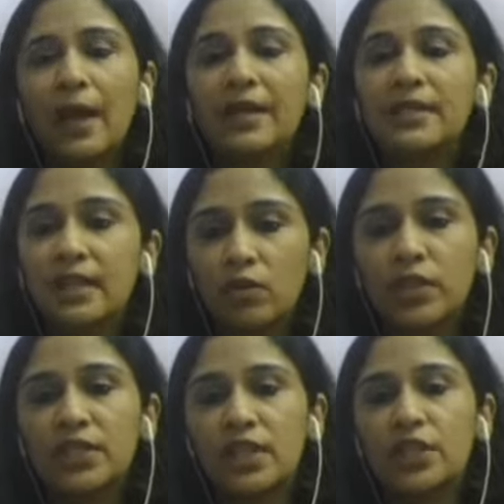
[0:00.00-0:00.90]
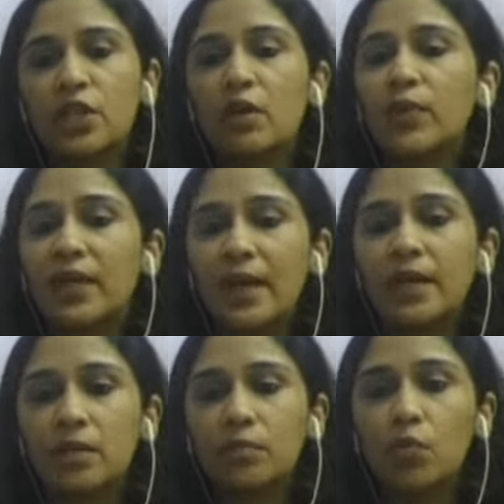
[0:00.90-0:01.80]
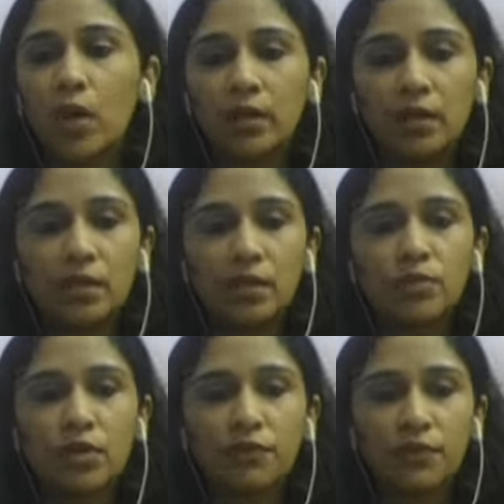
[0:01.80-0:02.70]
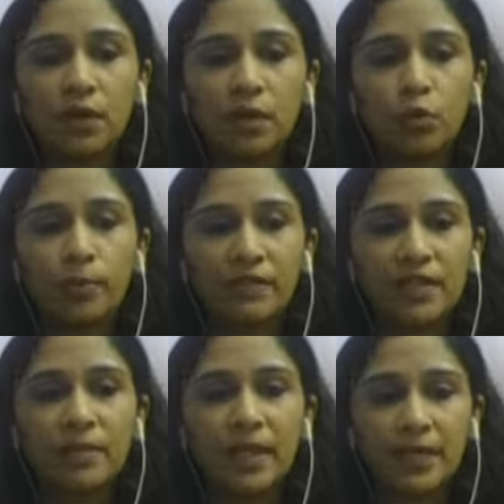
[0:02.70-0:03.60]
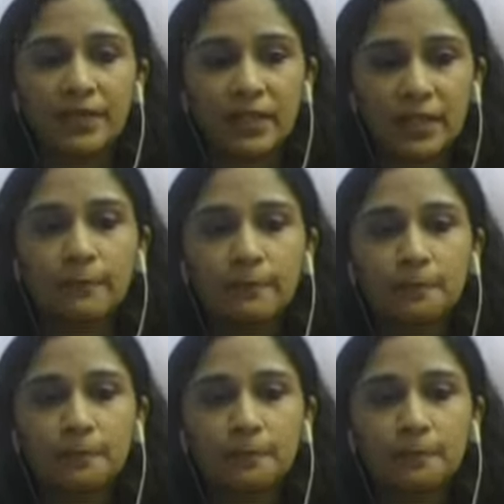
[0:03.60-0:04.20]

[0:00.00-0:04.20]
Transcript: And in Southeast Asia, we rank number 1 in terms of BOPET thin capacity.